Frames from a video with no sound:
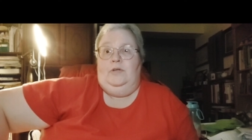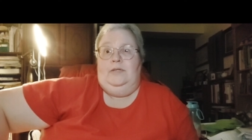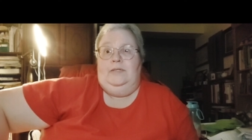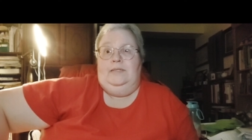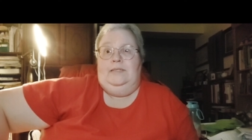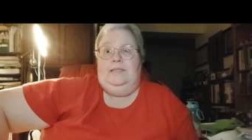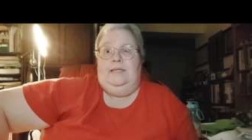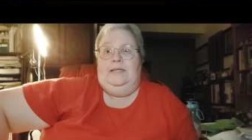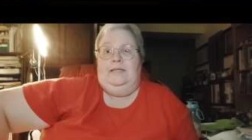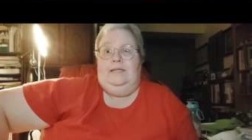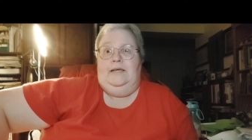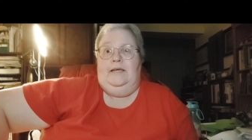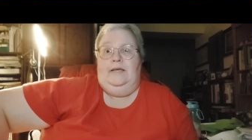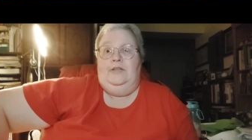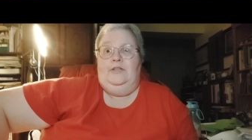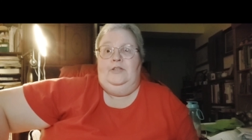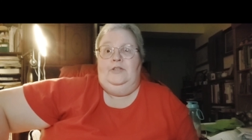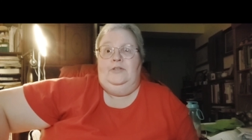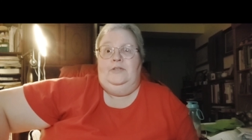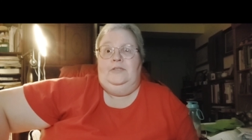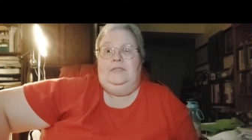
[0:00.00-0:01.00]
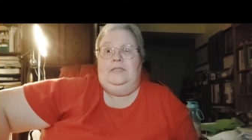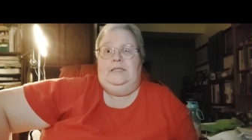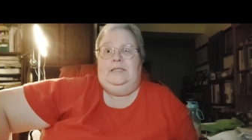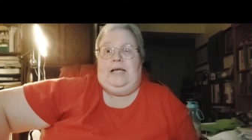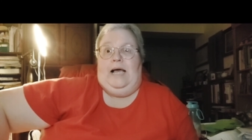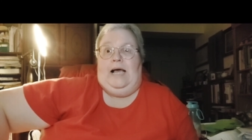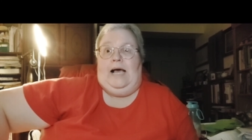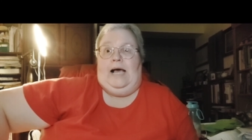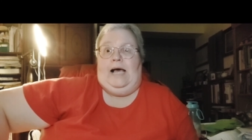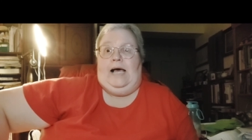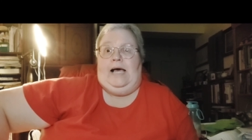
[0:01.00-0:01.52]
word and sitting on the edge of your
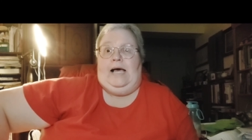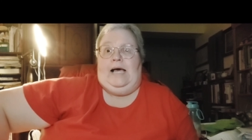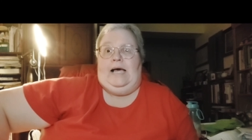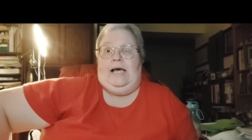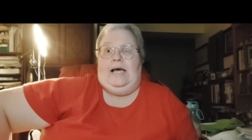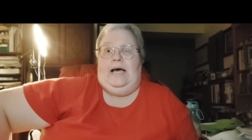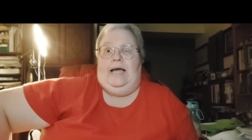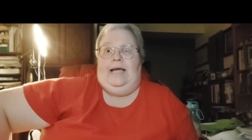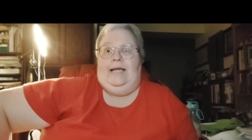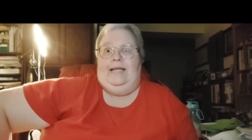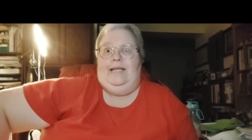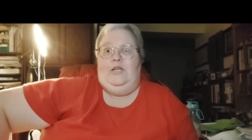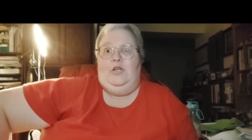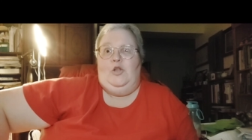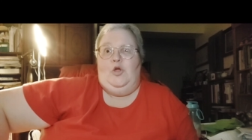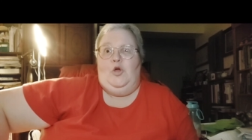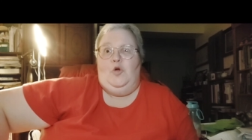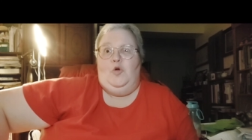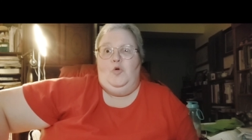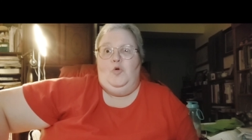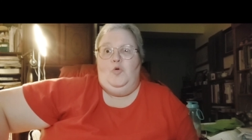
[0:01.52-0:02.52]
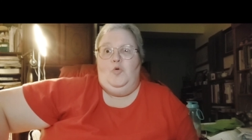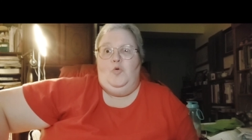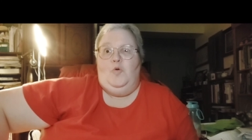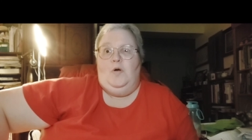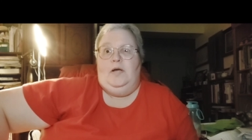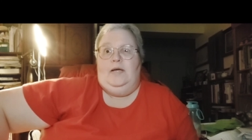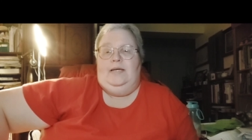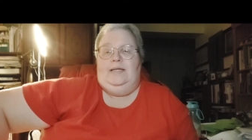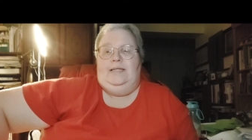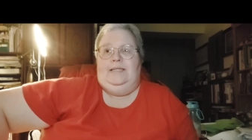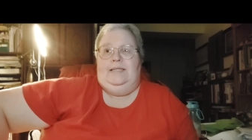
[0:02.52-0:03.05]
seat. I
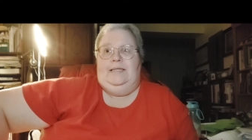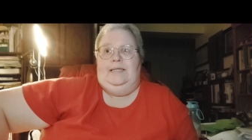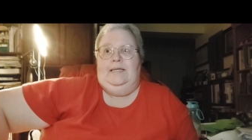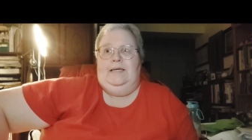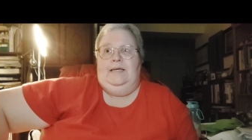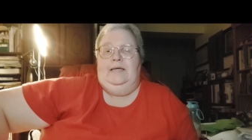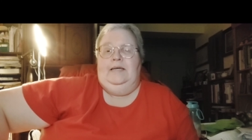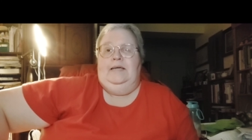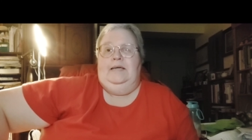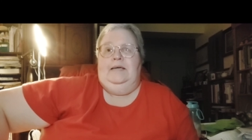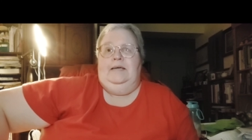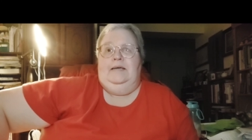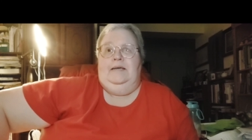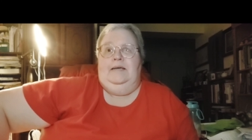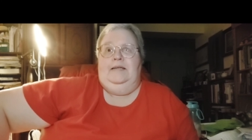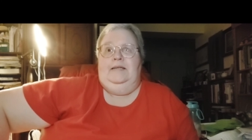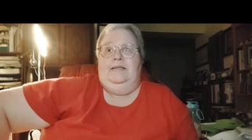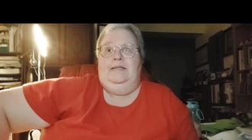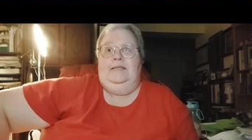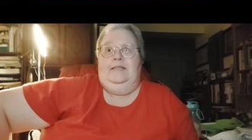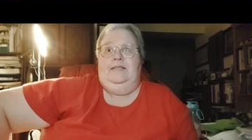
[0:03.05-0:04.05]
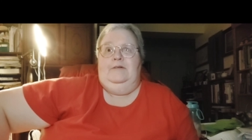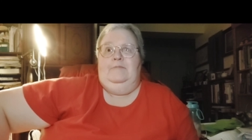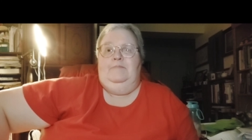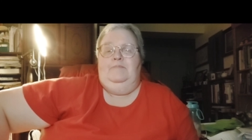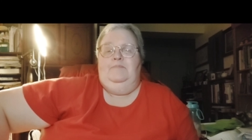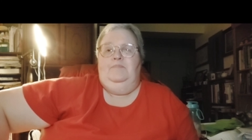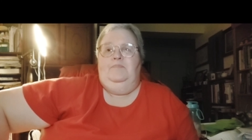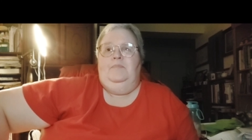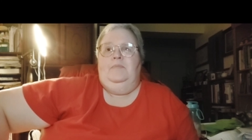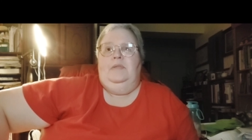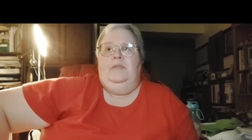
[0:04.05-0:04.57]
knew.
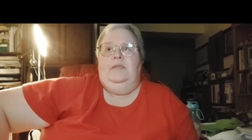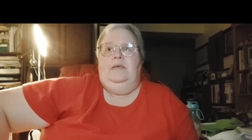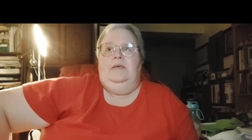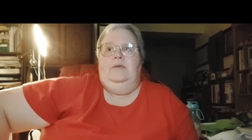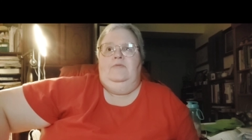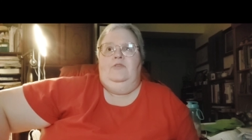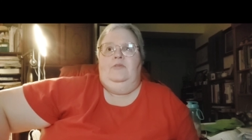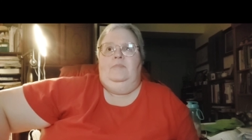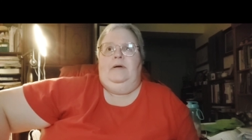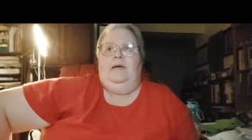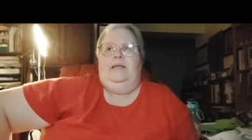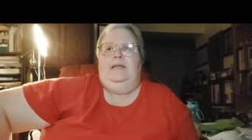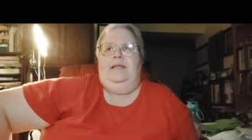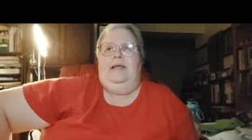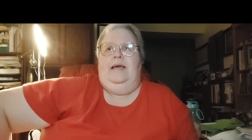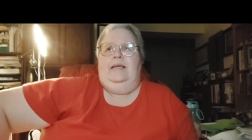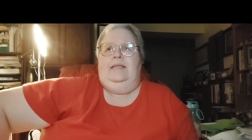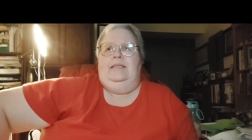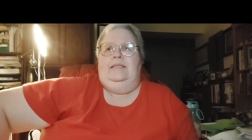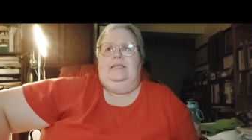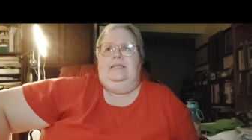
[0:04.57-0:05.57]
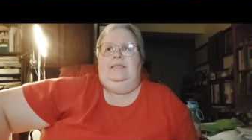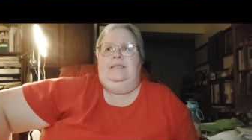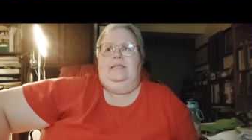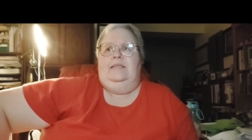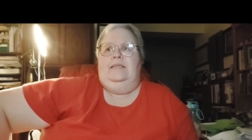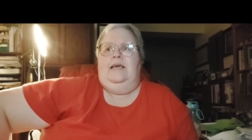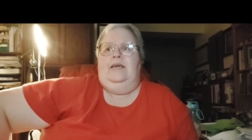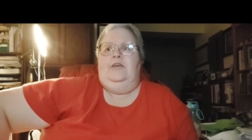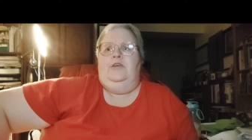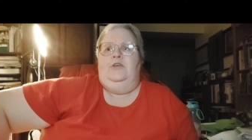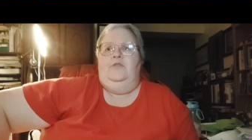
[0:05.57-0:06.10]
And for my next
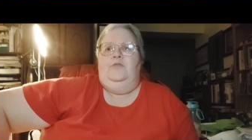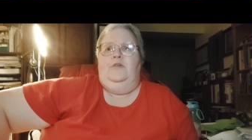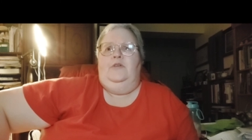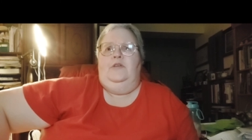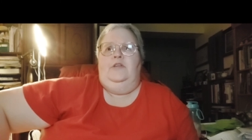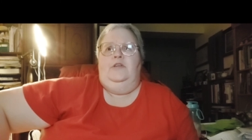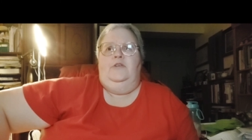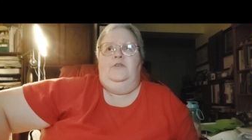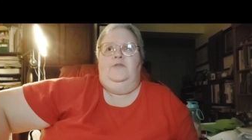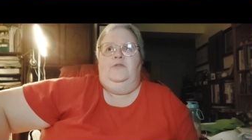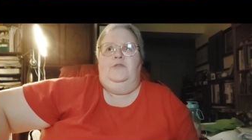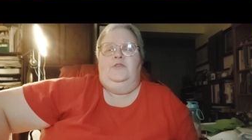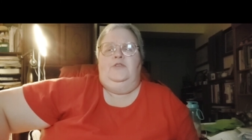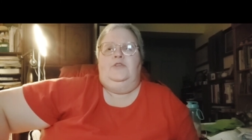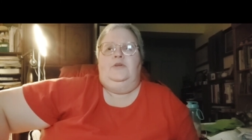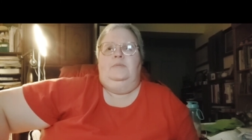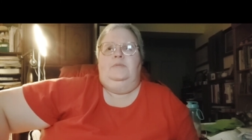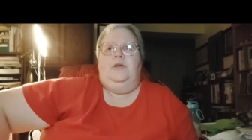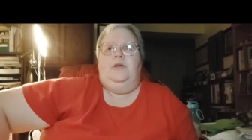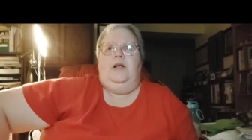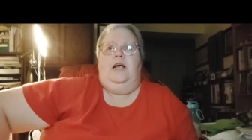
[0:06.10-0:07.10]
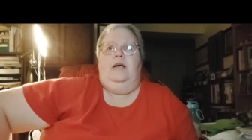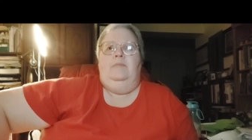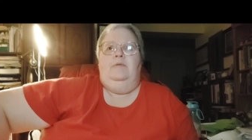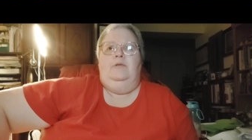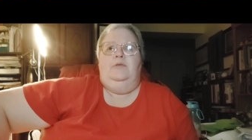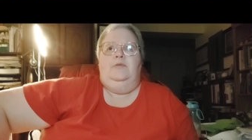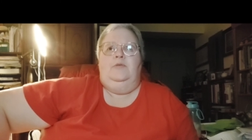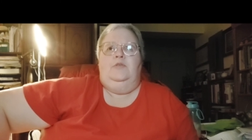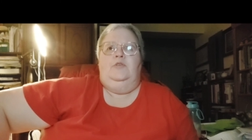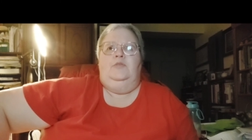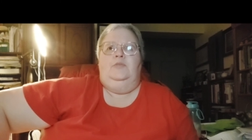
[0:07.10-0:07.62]
thank you video for
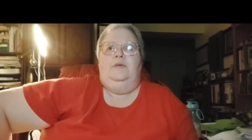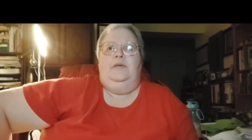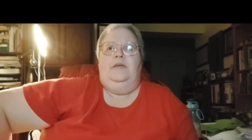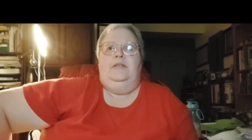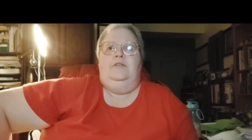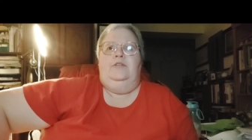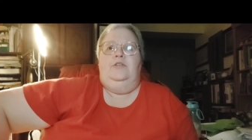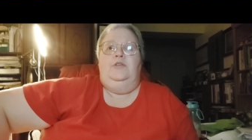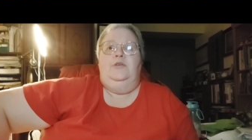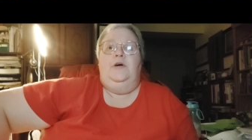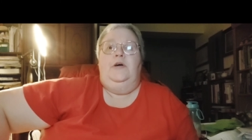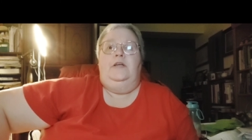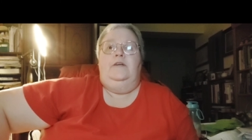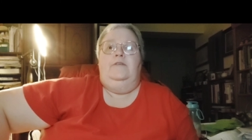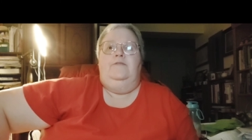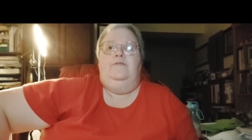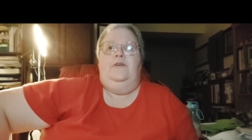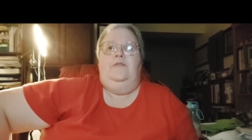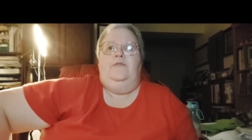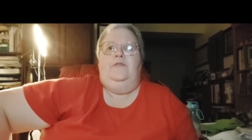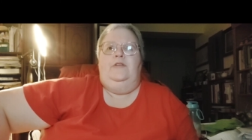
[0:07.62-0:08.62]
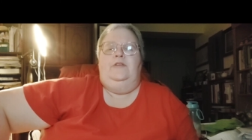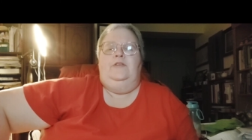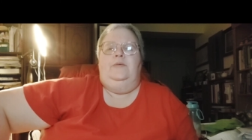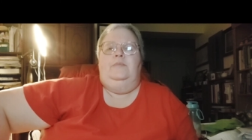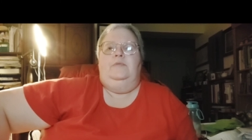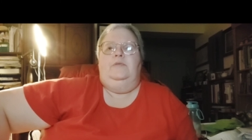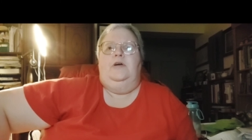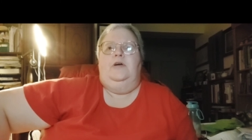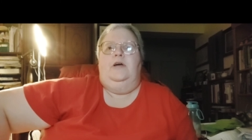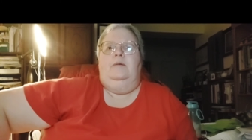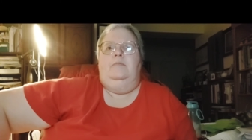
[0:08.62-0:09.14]
subscribers, which will be at 250
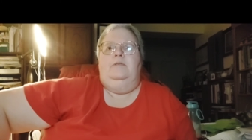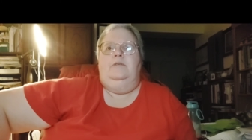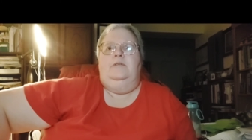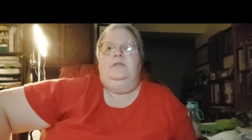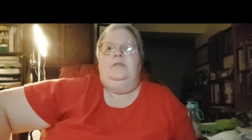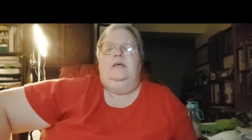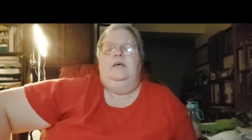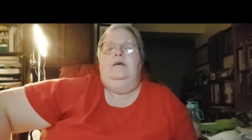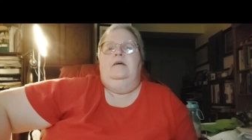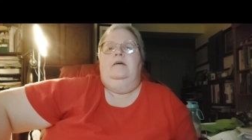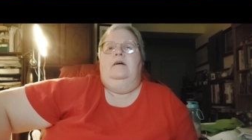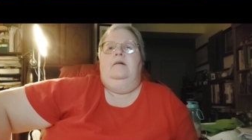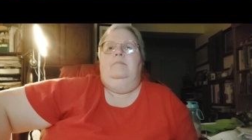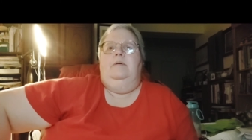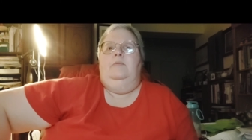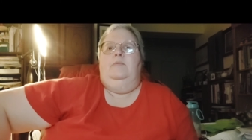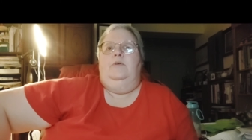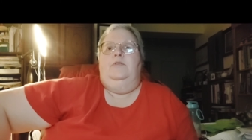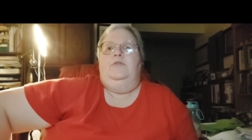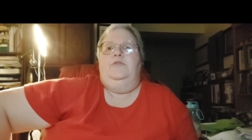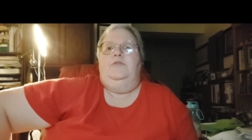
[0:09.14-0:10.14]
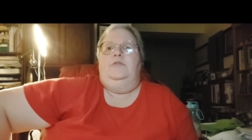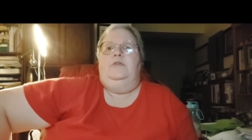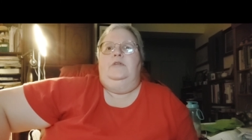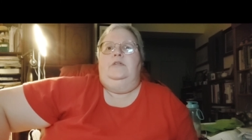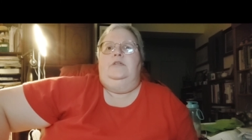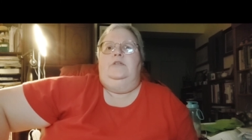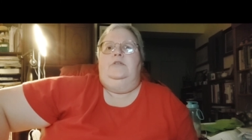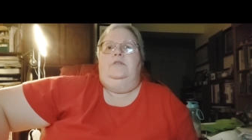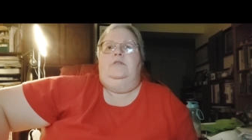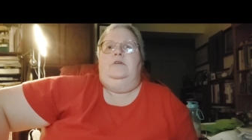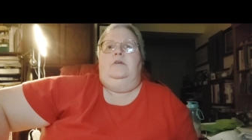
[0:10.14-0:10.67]
subscribers, I'm at
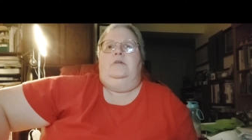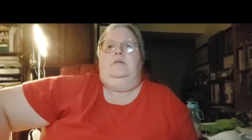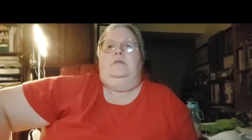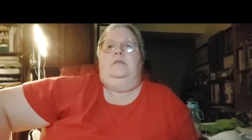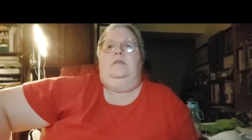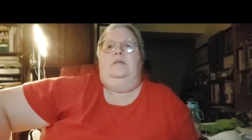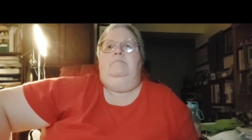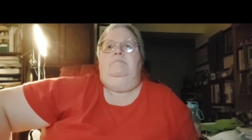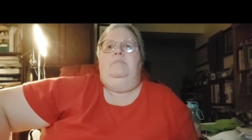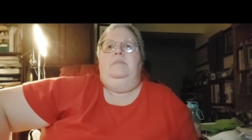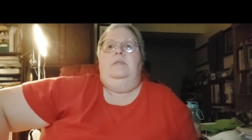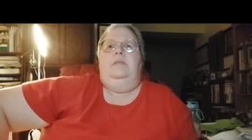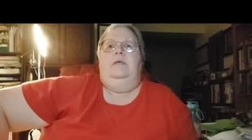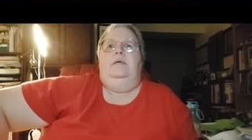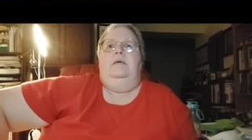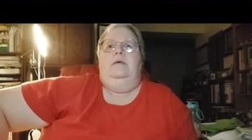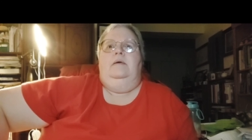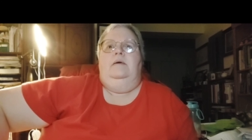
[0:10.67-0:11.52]
132 currently,